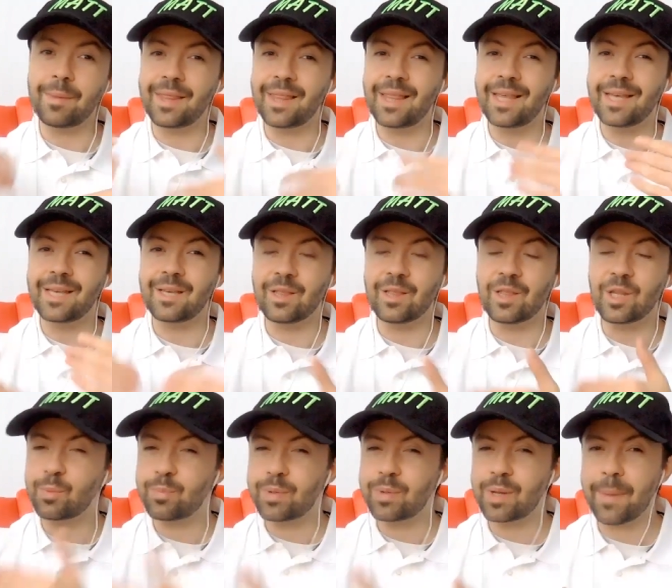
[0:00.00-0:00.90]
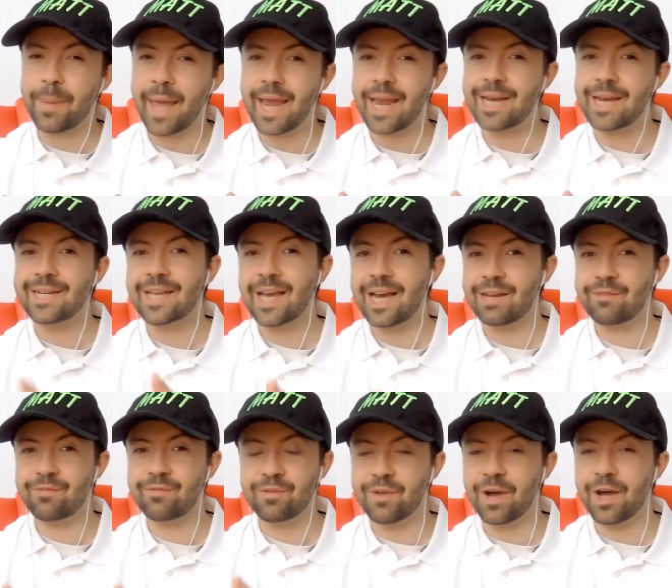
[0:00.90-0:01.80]
the little bit of pain kind of
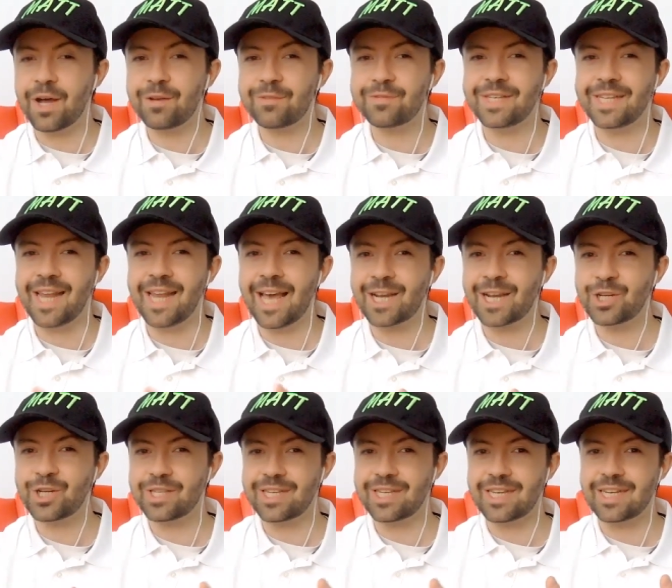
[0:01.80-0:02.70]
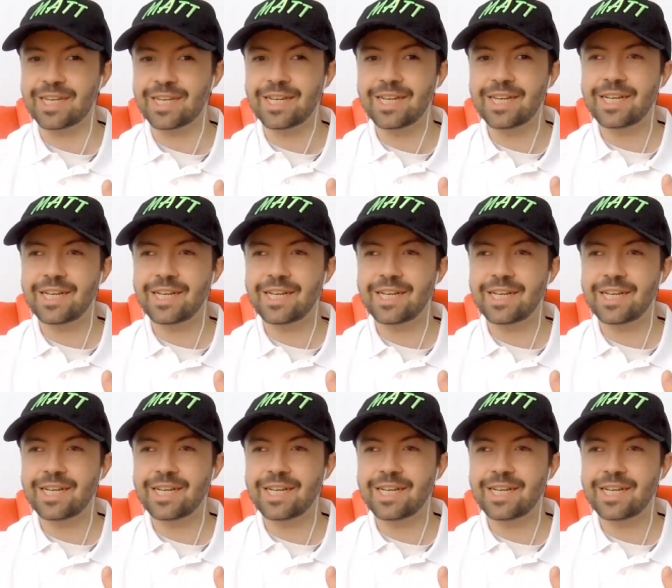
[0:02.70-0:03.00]
involved in actually